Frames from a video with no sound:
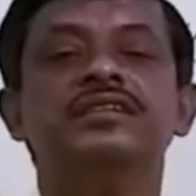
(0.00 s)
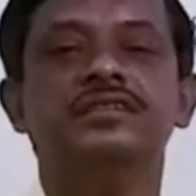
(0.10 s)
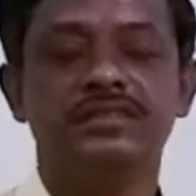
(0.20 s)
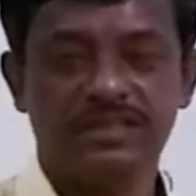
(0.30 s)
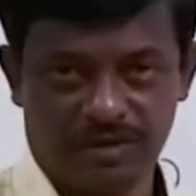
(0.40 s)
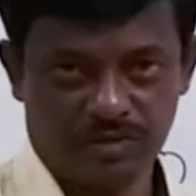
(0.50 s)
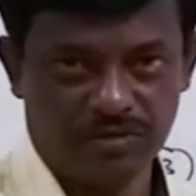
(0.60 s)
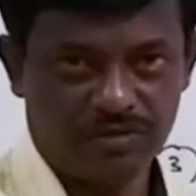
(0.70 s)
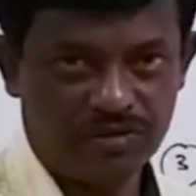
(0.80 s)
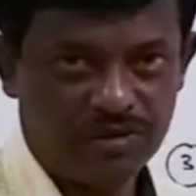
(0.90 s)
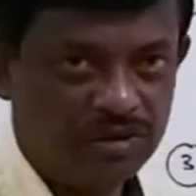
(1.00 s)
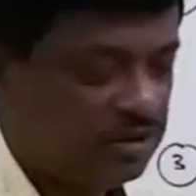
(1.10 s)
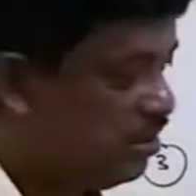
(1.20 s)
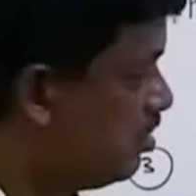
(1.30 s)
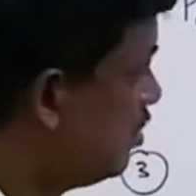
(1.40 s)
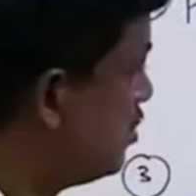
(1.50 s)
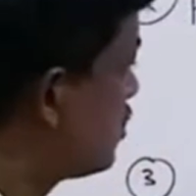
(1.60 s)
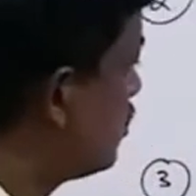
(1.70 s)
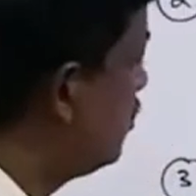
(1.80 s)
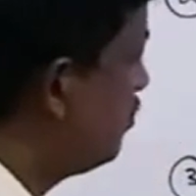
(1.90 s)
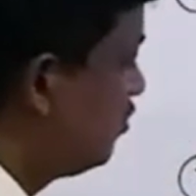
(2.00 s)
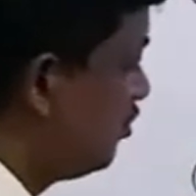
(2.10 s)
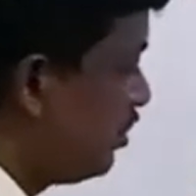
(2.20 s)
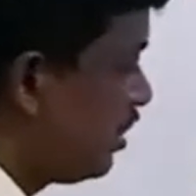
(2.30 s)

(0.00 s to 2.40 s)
0. So we